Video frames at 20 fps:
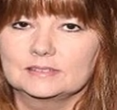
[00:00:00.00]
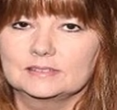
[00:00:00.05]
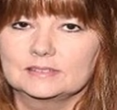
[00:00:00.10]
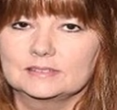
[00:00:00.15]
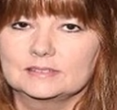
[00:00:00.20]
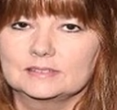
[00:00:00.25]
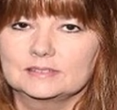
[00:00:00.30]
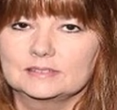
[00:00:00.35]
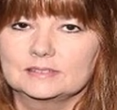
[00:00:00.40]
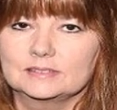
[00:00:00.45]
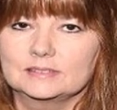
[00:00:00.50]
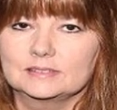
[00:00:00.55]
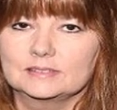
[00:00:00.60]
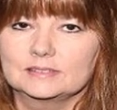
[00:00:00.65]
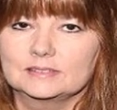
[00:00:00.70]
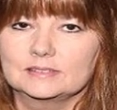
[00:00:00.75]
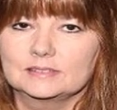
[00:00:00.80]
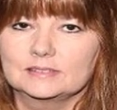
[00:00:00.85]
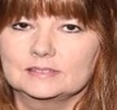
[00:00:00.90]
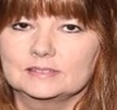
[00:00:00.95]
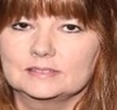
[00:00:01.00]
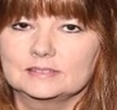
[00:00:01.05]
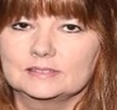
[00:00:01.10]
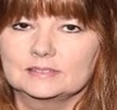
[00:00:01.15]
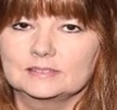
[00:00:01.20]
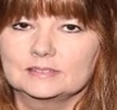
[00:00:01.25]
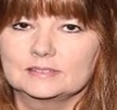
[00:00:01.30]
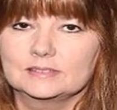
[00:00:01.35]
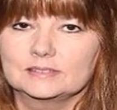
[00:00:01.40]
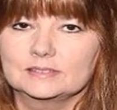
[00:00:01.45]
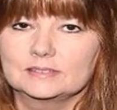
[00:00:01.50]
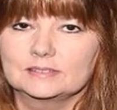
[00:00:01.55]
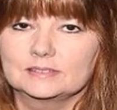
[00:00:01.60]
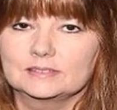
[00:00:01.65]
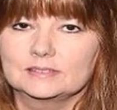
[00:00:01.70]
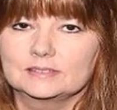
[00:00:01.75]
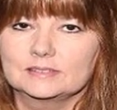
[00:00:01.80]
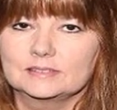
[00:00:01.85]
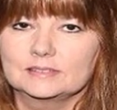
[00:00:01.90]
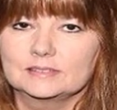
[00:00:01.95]

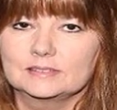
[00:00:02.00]
No one is speaking in this clip.